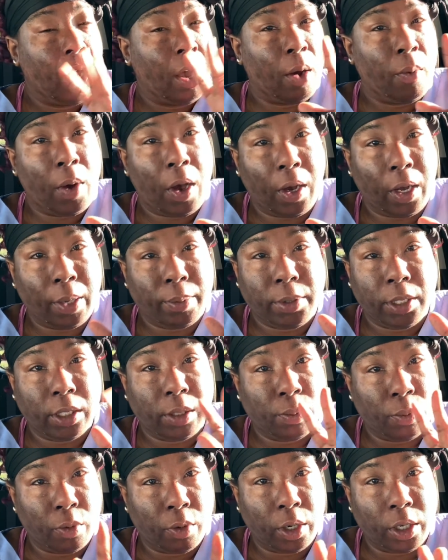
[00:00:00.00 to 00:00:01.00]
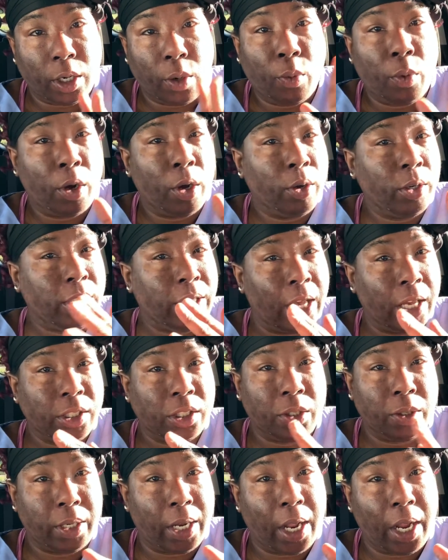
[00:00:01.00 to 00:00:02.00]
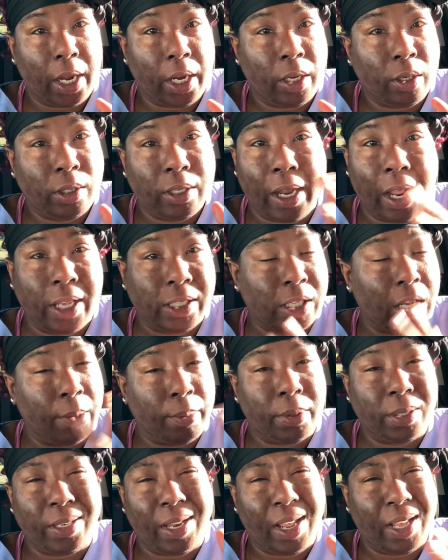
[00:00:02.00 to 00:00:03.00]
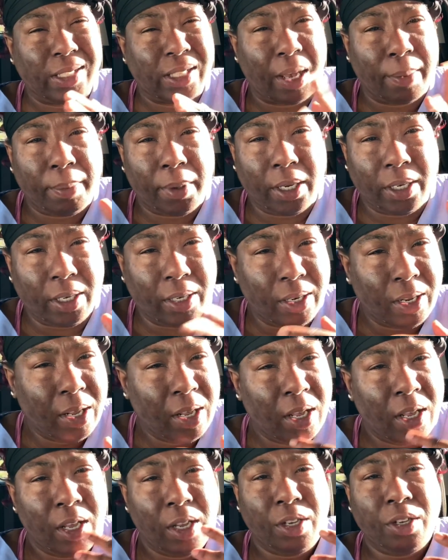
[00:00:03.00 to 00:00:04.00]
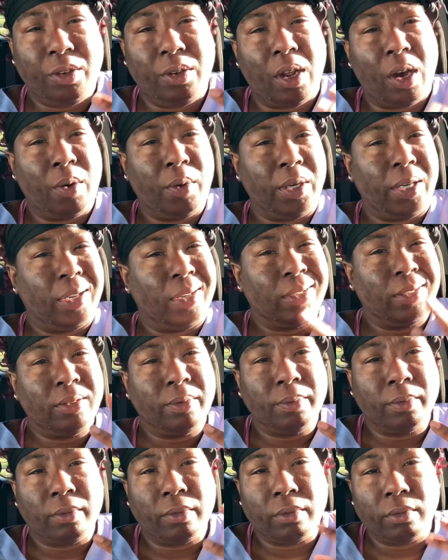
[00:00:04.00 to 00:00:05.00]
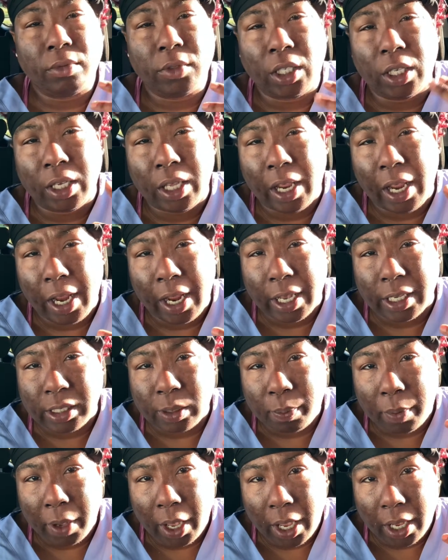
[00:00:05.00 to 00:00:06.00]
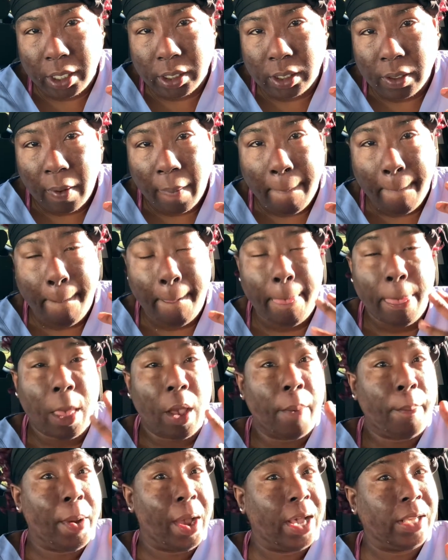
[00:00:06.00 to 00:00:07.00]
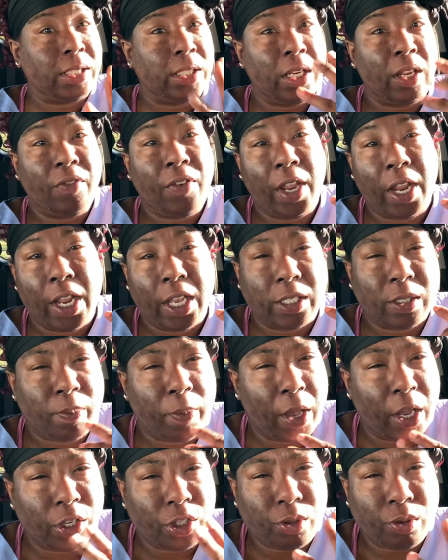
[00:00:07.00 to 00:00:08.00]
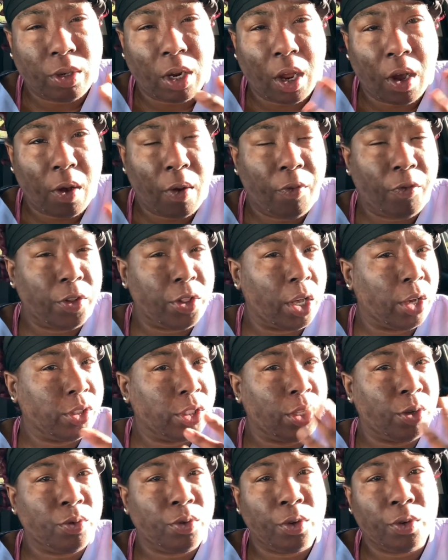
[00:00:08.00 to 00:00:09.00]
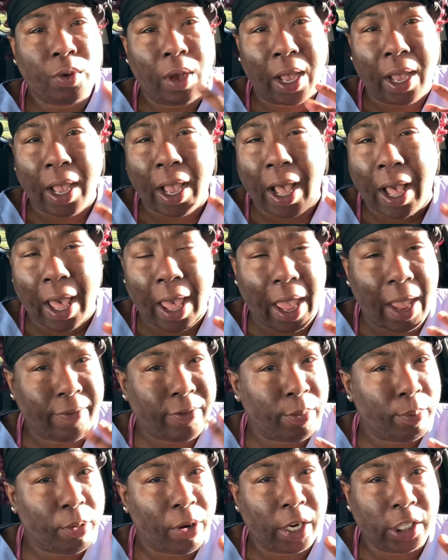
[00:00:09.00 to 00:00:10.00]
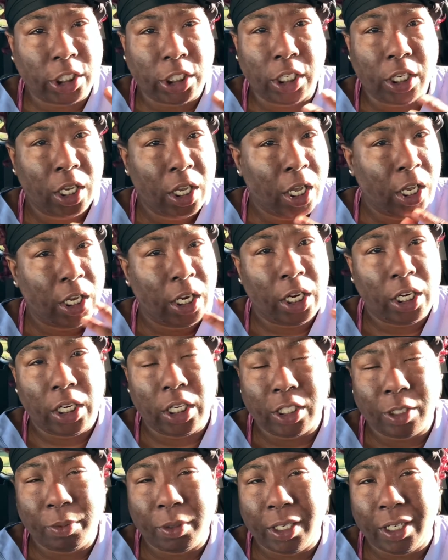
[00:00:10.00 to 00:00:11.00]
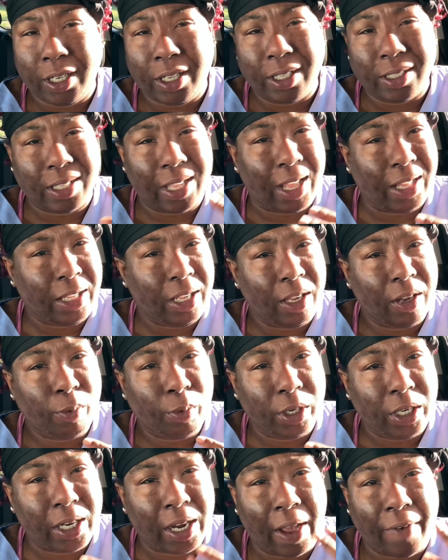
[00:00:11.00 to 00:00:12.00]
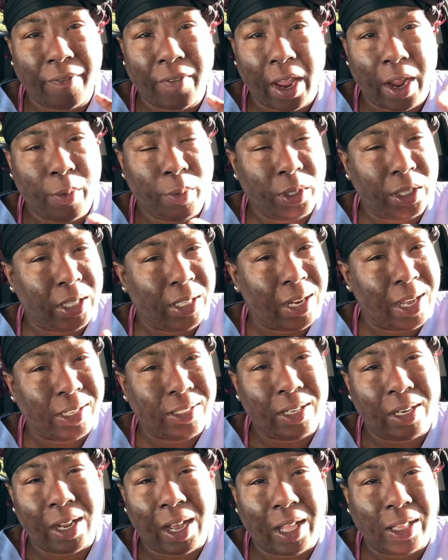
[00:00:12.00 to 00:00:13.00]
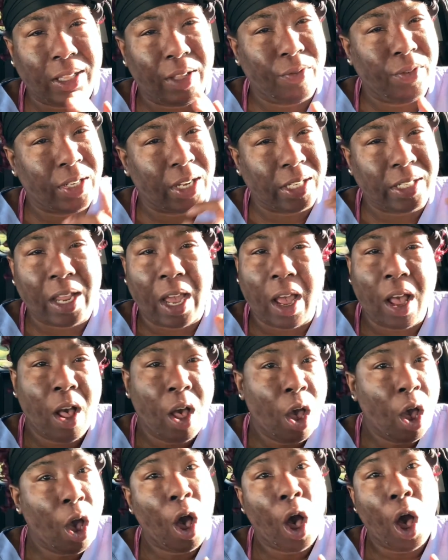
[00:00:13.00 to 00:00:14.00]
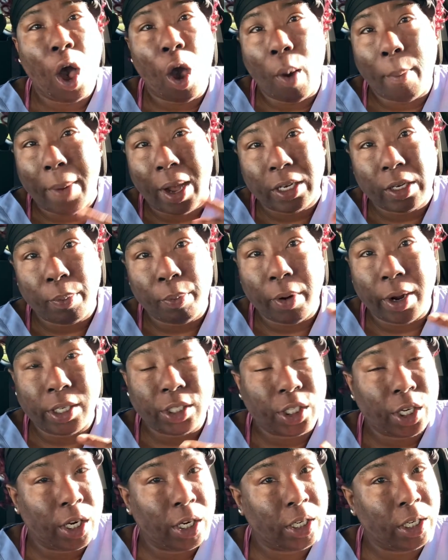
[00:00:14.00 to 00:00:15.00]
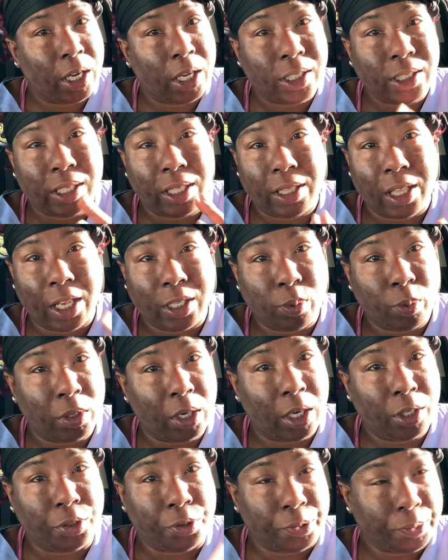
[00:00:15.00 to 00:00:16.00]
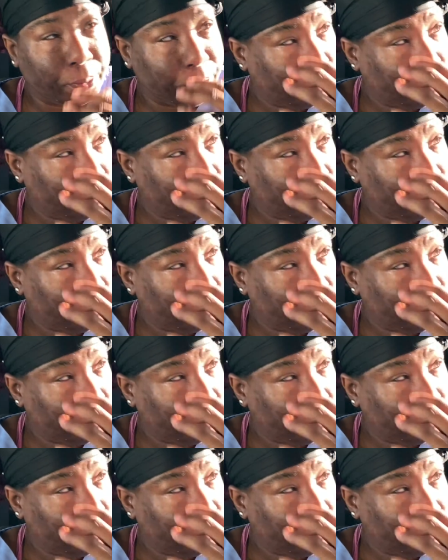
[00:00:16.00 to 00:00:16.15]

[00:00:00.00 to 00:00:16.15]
I woke up this morning, well, yesterday, last couple of days, I've been, you know, in a good headspace. space a positive headspace. You know, for those don't know, I, I have depression. It is what it is. I live with it. I fight with it. I, I live and I die on my depression. Yes, that's what I do.